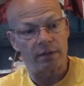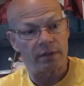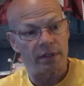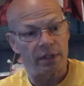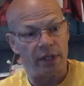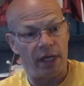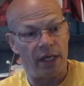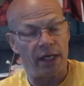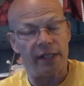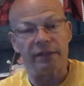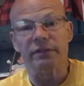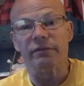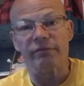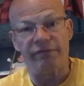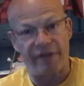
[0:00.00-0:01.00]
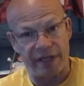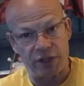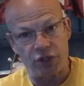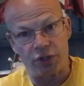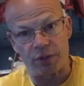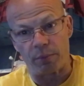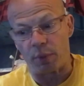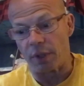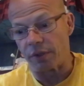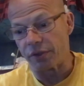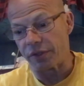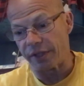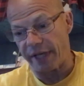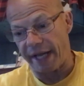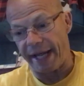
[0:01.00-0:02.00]
uh, vegetables
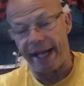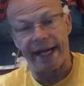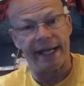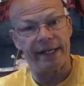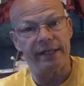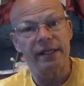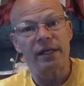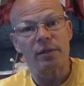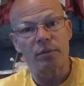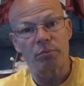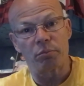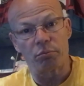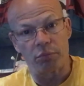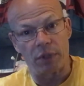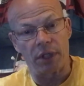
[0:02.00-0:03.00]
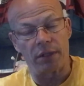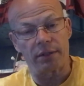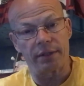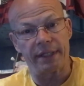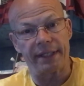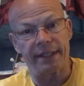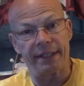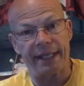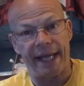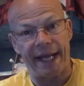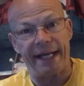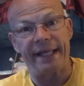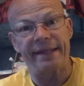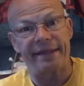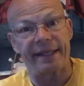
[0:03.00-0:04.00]
and
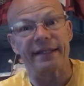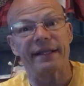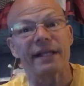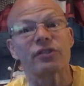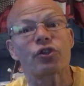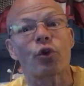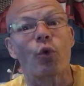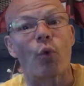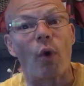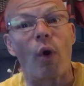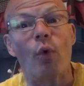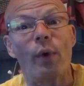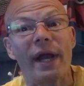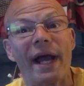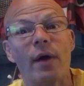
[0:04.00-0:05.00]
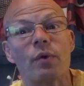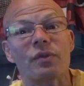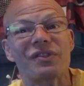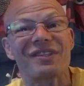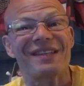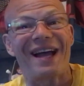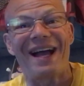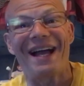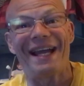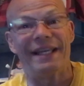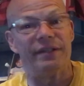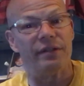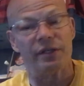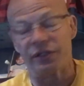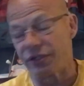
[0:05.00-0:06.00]
anything that's grown outside.
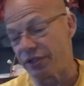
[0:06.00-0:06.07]
There's